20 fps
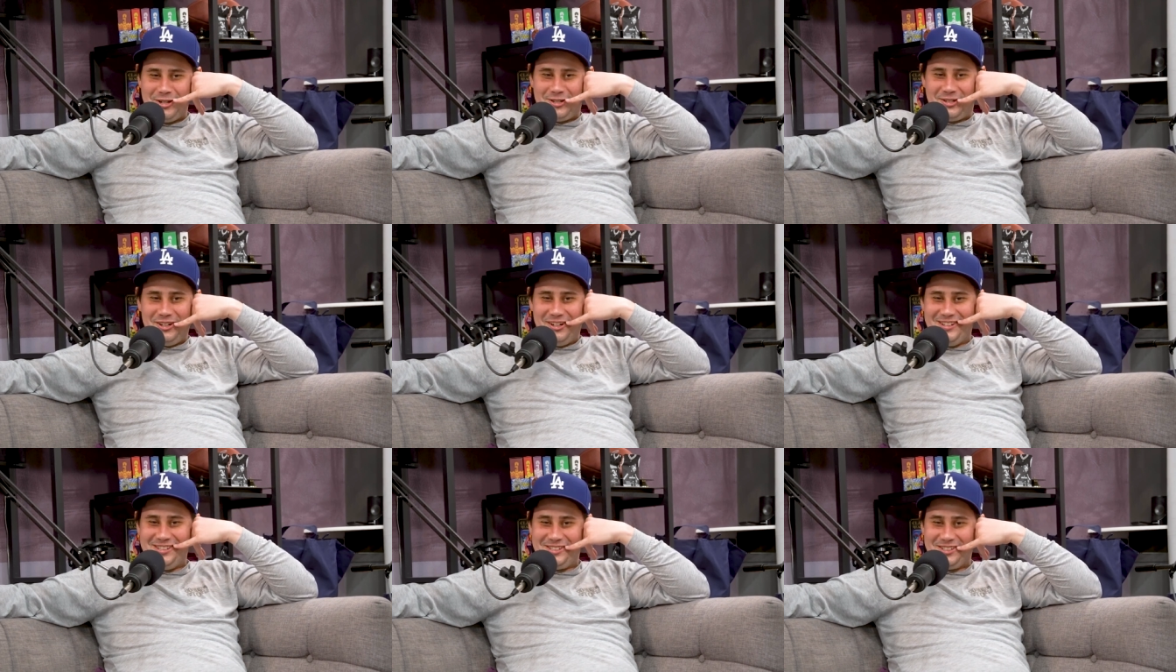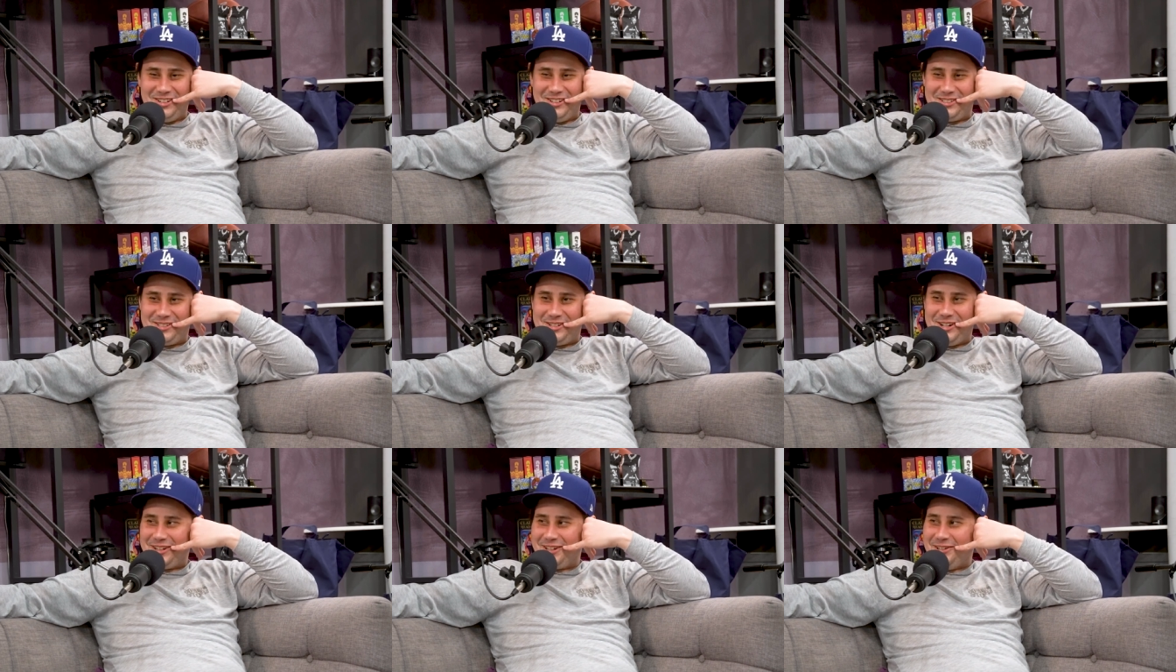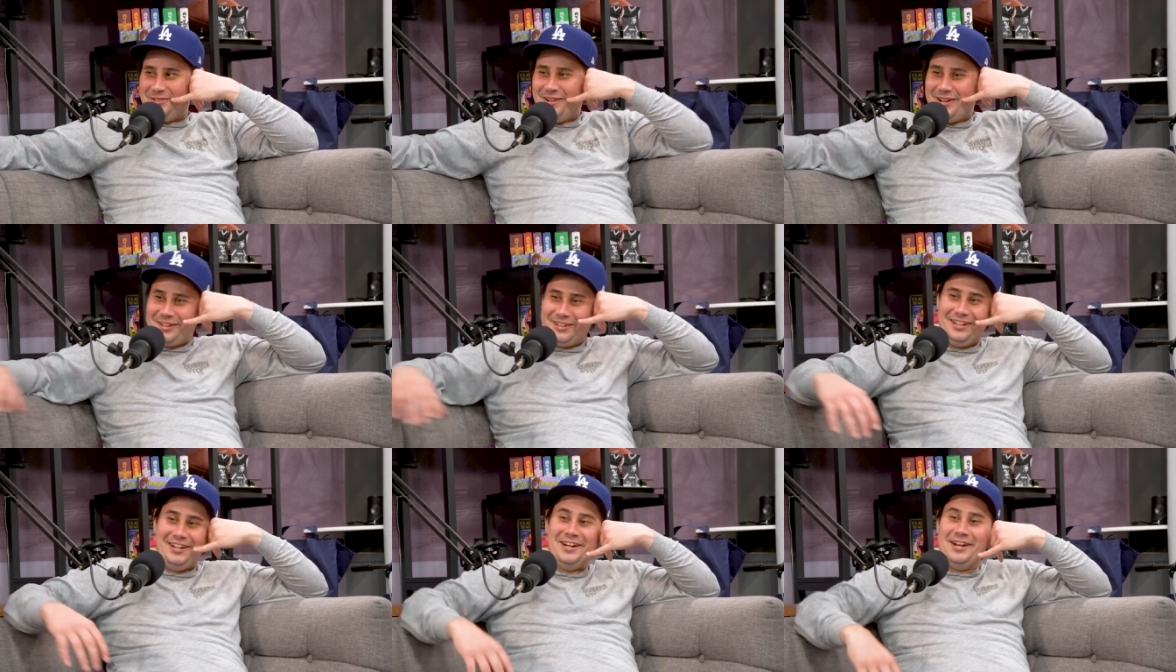sisters are uh, stuck in the
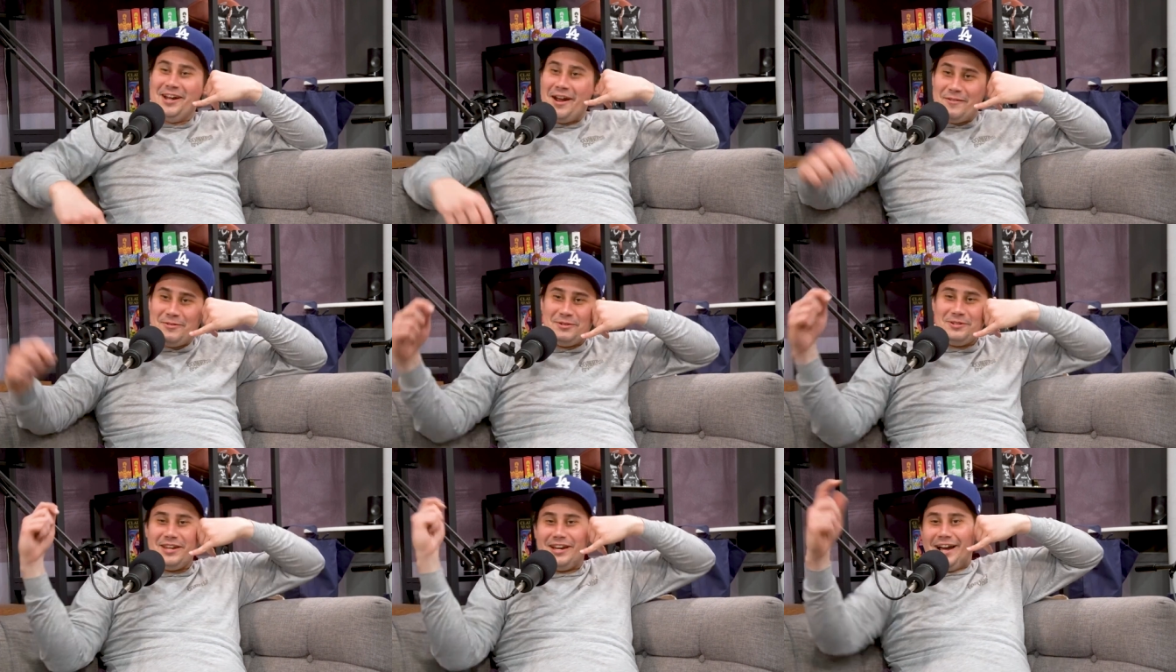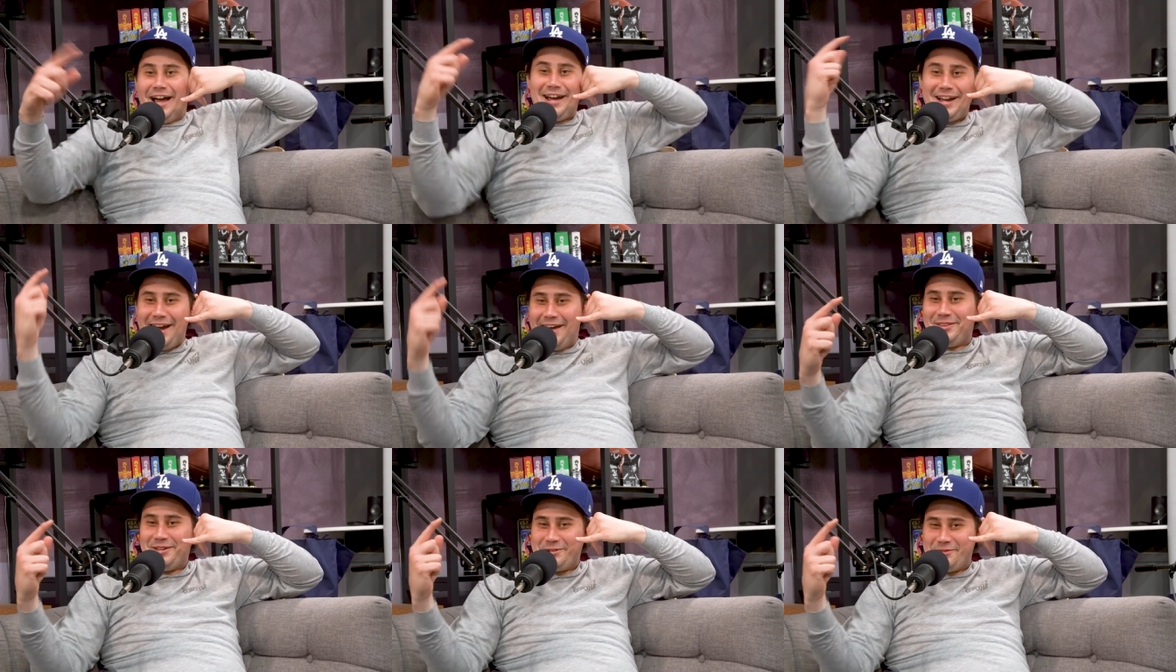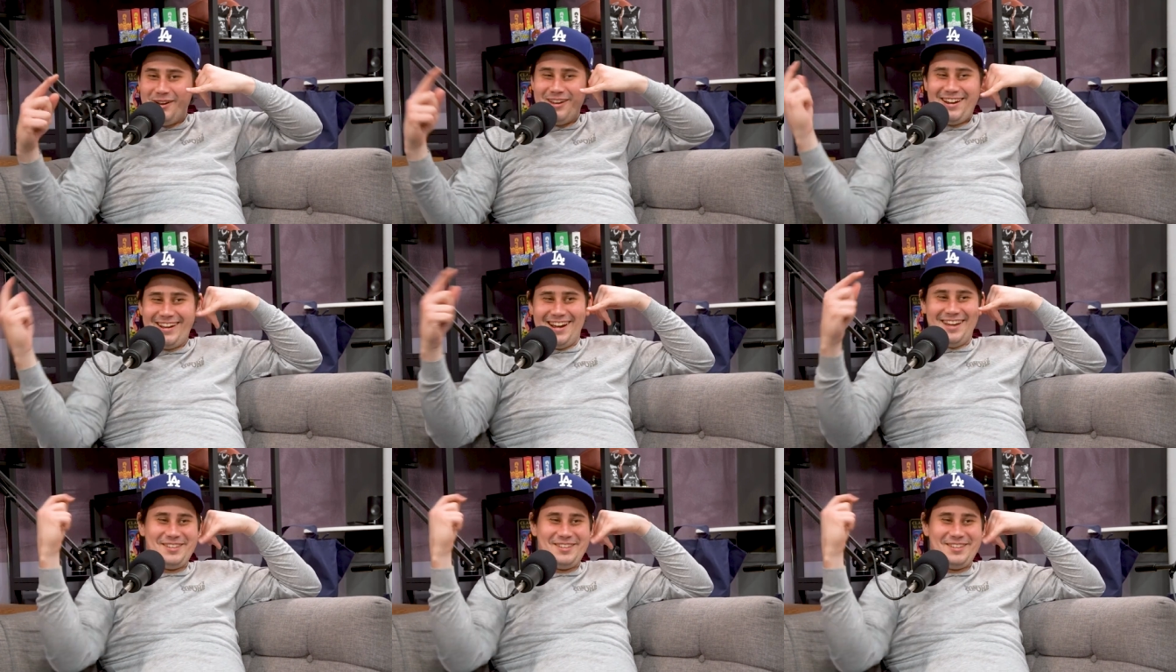balcony. Everyone's like, I got this one, I got